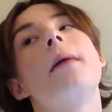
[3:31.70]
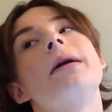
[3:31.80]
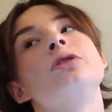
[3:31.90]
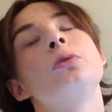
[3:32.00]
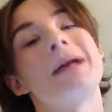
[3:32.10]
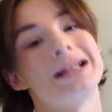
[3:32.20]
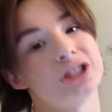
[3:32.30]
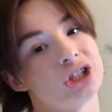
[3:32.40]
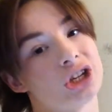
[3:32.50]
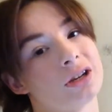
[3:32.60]
It's called
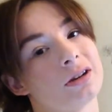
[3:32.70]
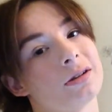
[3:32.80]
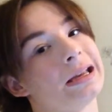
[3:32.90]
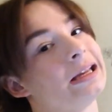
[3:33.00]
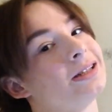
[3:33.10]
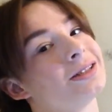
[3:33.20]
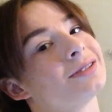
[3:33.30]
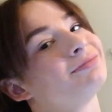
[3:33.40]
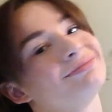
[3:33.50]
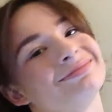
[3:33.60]
Benson. He's,
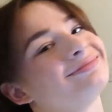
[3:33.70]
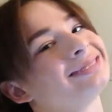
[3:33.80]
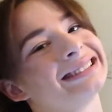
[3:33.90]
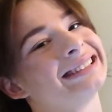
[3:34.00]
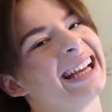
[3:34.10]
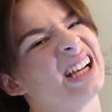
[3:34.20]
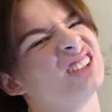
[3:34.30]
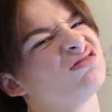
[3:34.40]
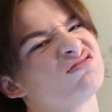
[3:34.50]
yeah.